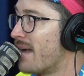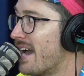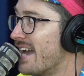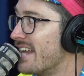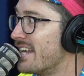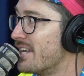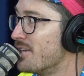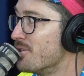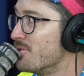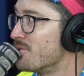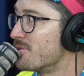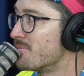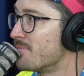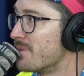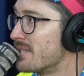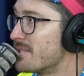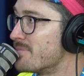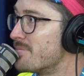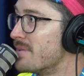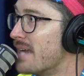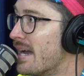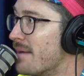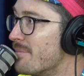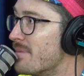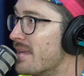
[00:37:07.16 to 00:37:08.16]
That mate of yours
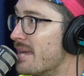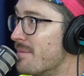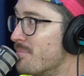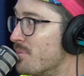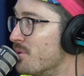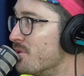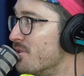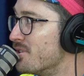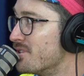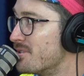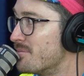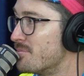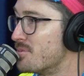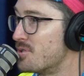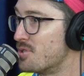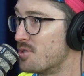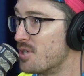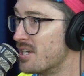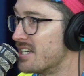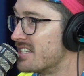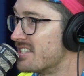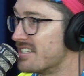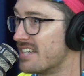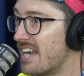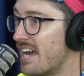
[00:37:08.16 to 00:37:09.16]
must be up there pulling some
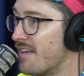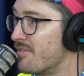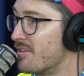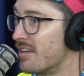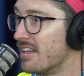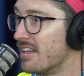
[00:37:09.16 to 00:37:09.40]
strings and